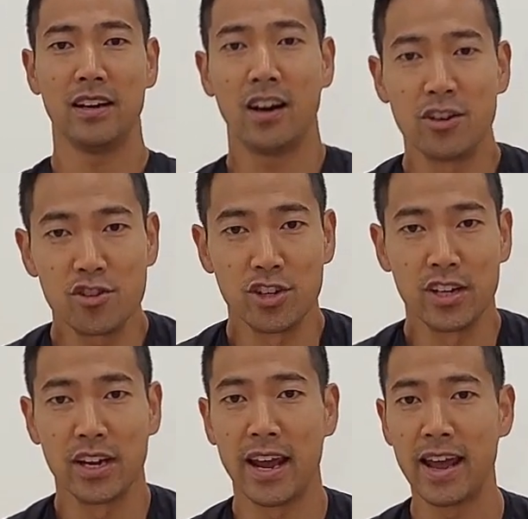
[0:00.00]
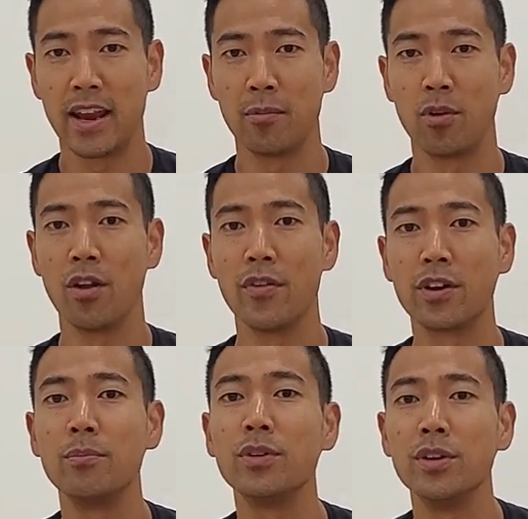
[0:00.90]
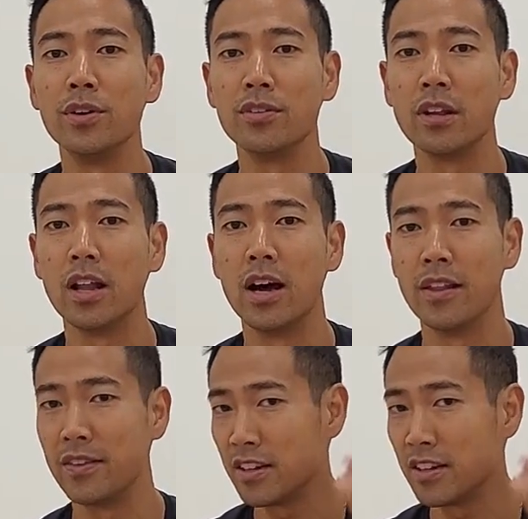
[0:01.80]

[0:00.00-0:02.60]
hunching and we're on the computers a lot,